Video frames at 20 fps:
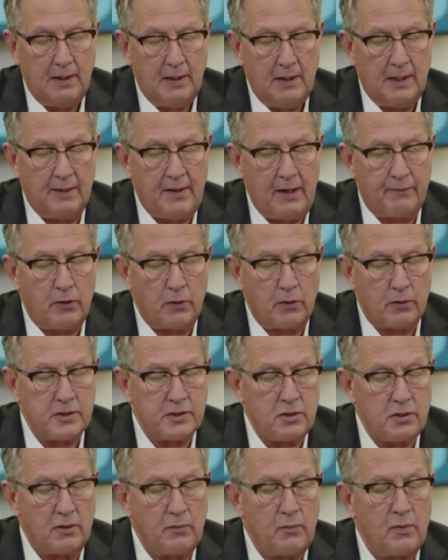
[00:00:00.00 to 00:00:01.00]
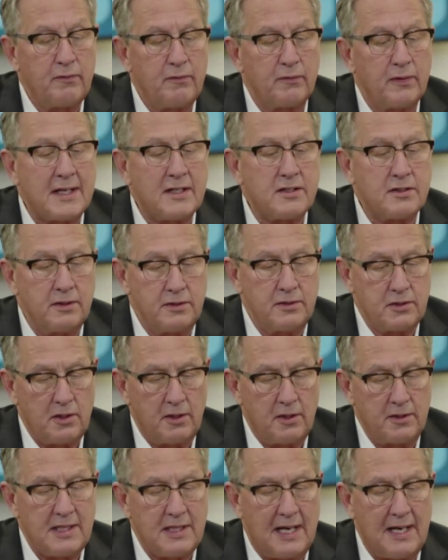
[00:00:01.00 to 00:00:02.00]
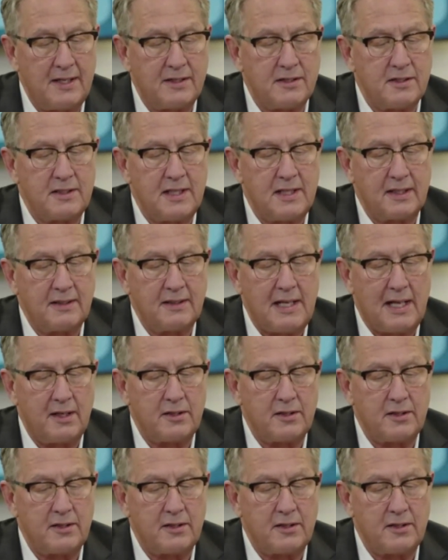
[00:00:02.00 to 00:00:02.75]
They focused on reflections on science and technology